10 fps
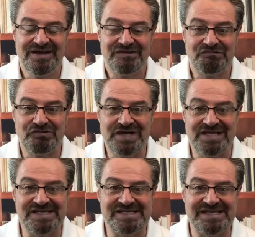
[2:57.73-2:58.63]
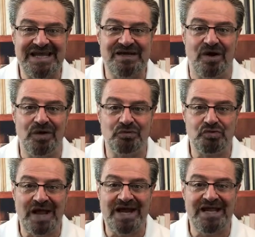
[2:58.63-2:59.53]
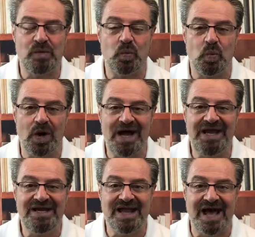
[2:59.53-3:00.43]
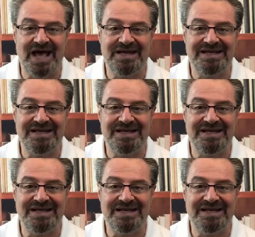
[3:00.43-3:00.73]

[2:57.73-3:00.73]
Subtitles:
real estate already, why not